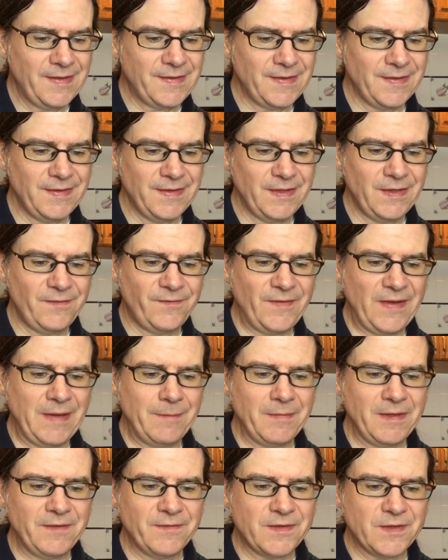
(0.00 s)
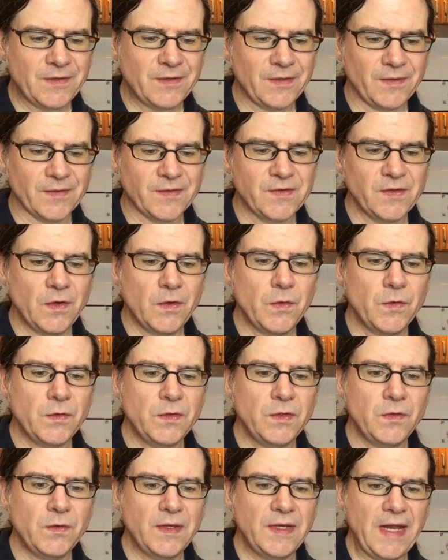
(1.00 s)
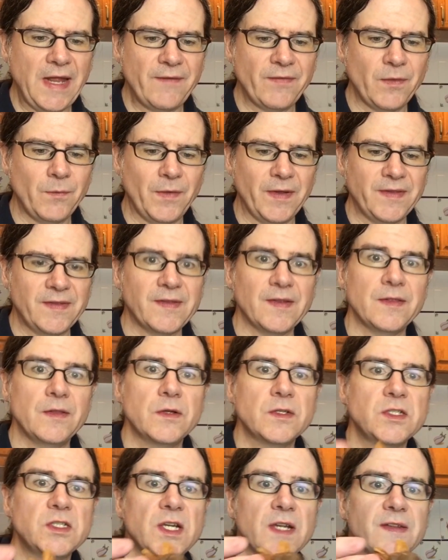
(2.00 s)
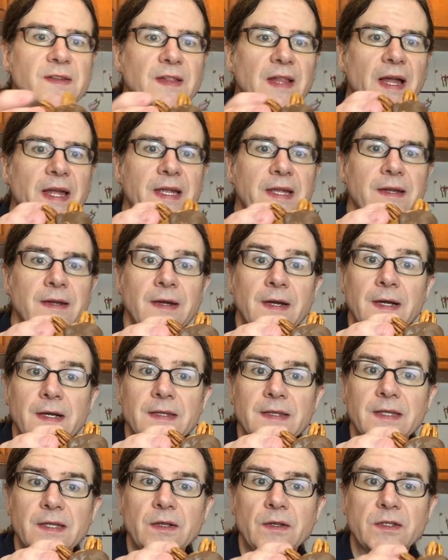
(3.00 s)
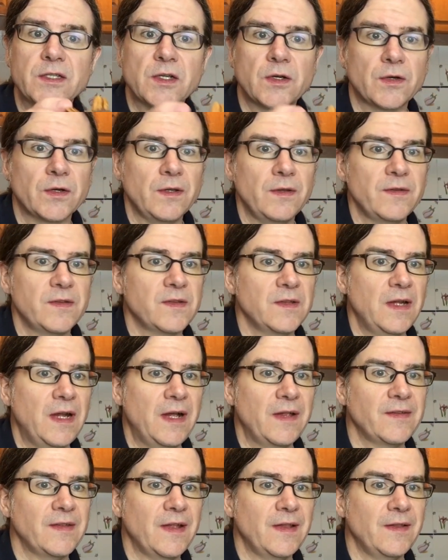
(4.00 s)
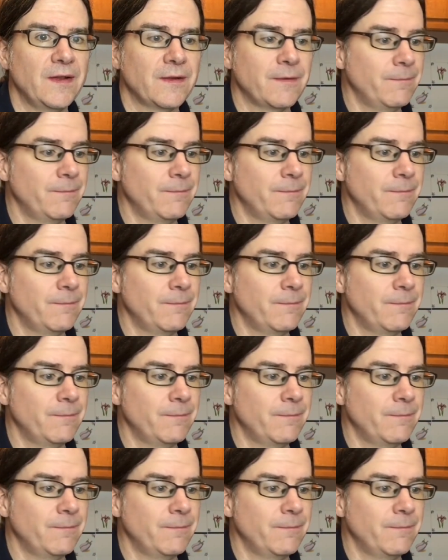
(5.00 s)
It's a little family of turtles. So you can have the ones that look just like little turtles. How does that look?